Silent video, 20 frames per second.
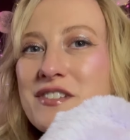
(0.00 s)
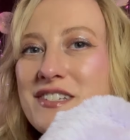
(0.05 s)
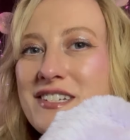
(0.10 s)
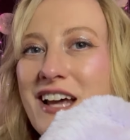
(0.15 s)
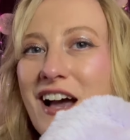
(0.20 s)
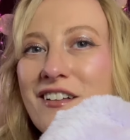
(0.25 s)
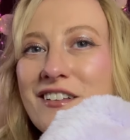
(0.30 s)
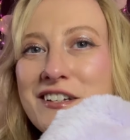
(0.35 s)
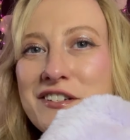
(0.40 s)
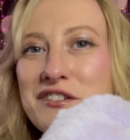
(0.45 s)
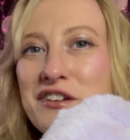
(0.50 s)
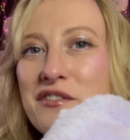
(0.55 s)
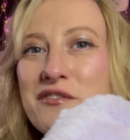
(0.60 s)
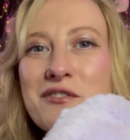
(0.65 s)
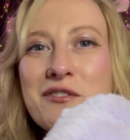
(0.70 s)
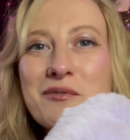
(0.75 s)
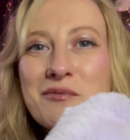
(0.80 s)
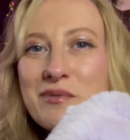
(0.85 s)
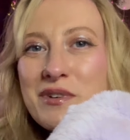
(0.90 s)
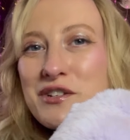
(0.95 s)
tell each other
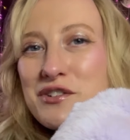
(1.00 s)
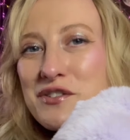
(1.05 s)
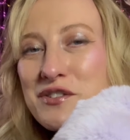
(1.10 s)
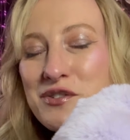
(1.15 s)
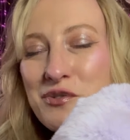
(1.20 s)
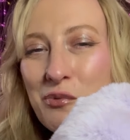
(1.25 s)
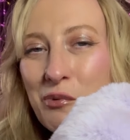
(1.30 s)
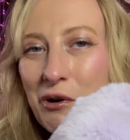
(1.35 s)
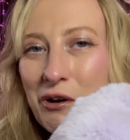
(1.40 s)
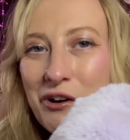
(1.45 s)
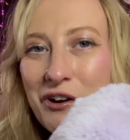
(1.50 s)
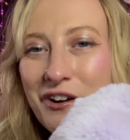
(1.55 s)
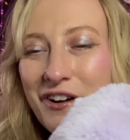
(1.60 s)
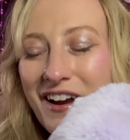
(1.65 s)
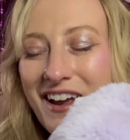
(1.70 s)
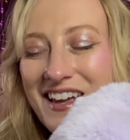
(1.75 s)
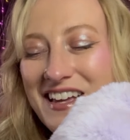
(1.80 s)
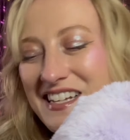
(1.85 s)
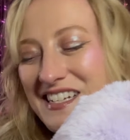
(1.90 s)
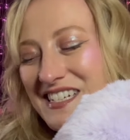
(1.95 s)
and we just order
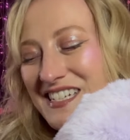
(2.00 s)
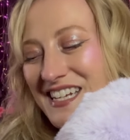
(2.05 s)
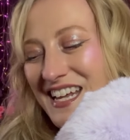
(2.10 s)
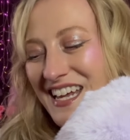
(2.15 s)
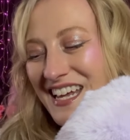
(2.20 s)
it.